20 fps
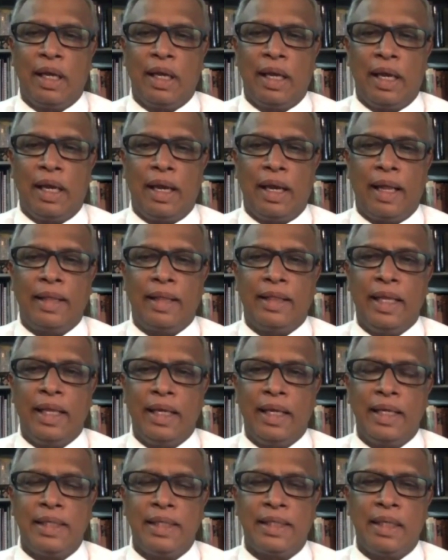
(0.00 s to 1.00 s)
And I think
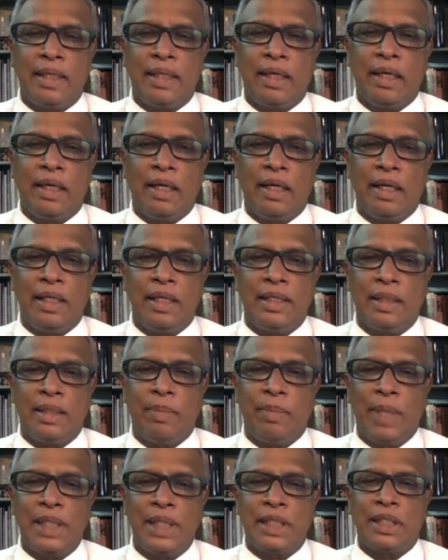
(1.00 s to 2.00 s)
is the
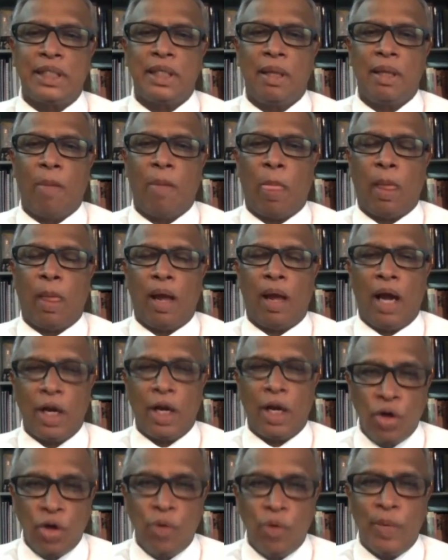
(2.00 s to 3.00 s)
best
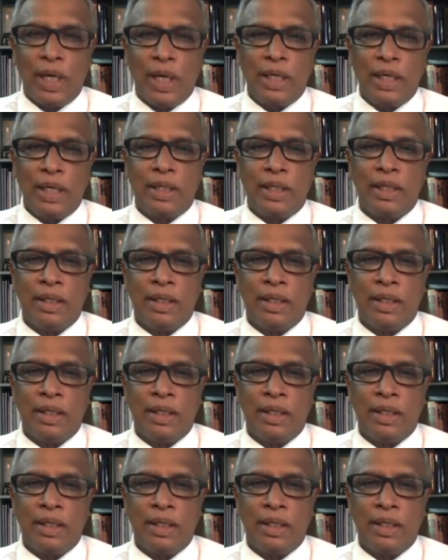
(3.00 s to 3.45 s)
argument